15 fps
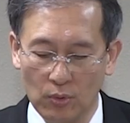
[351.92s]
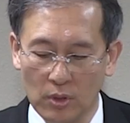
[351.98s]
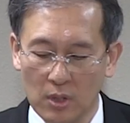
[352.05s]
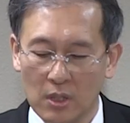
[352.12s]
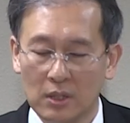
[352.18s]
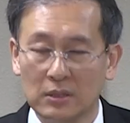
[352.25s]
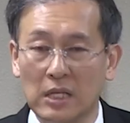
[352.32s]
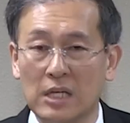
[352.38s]

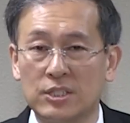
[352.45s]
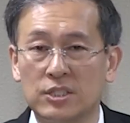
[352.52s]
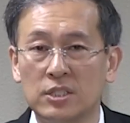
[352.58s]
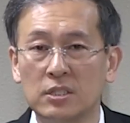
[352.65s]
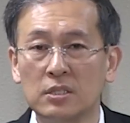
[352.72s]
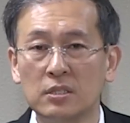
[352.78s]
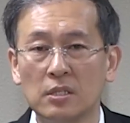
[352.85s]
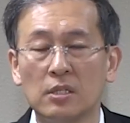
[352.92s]
It was given
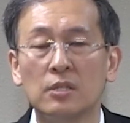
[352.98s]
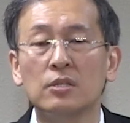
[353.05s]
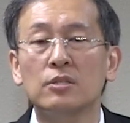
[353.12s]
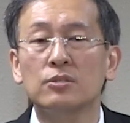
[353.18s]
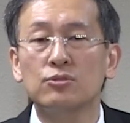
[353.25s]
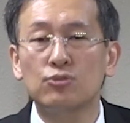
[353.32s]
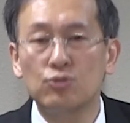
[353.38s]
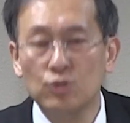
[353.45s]
to
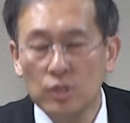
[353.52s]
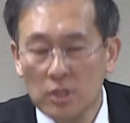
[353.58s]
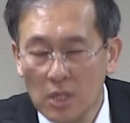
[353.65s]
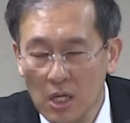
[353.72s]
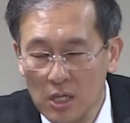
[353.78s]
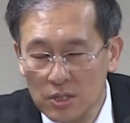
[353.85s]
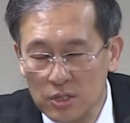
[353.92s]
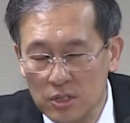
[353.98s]
them to be
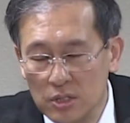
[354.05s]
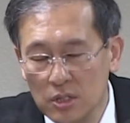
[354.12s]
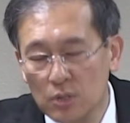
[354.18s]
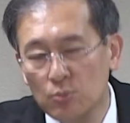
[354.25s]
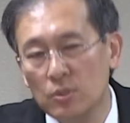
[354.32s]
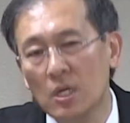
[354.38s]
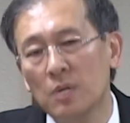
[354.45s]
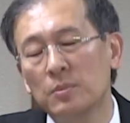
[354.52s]
used
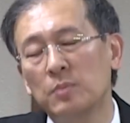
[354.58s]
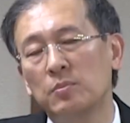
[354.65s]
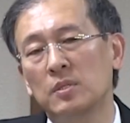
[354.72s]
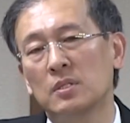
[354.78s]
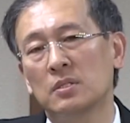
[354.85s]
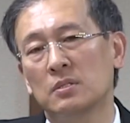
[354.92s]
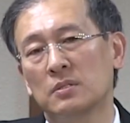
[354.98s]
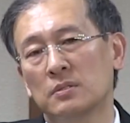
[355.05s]
as
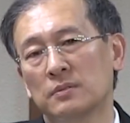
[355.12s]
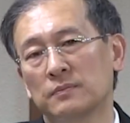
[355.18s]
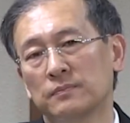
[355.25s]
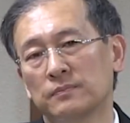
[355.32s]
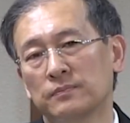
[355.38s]
materials